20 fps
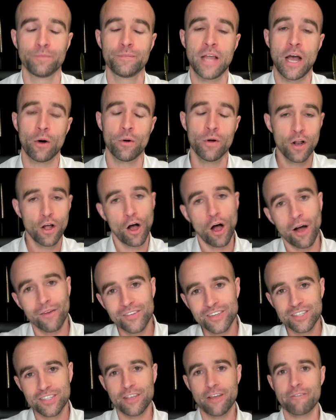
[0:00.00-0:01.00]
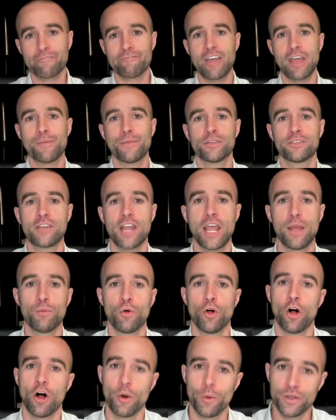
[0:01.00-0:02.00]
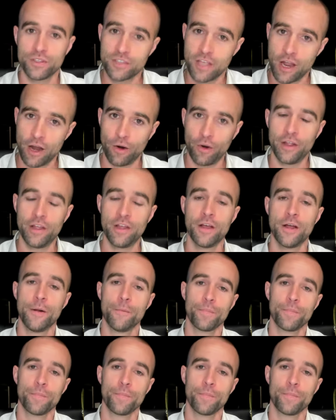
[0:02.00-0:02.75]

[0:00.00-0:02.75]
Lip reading: Now, obviously, a famous name will always carry